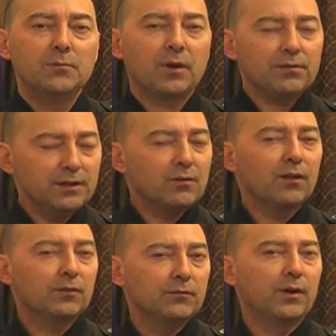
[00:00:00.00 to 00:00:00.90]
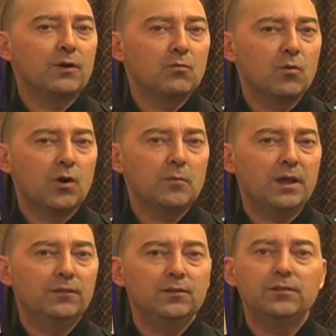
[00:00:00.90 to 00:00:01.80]
but I think also very warm
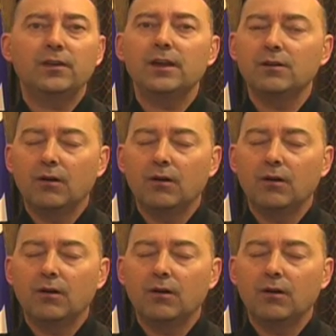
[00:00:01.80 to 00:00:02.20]
as you take